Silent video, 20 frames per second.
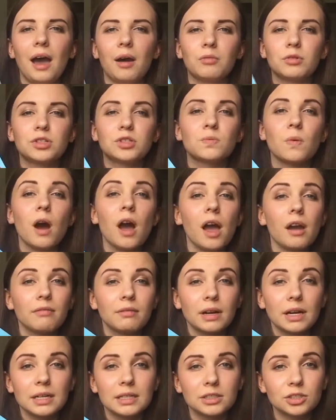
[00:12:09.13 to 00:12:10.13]
which is why I
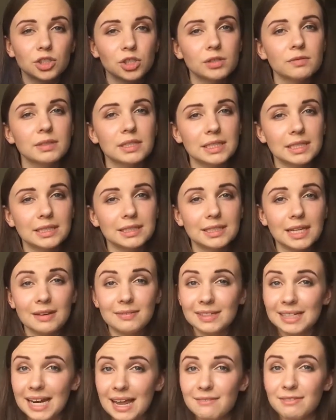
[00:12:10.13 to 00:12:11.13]
really enjoy reading
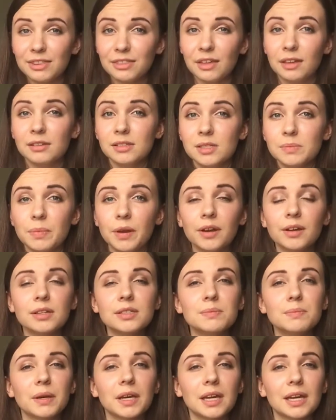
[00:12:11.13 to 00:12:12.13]
David Levithan's
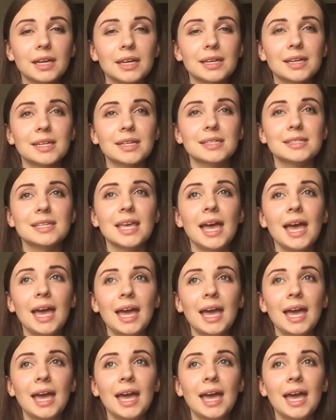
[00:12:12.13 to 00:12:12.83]
books, because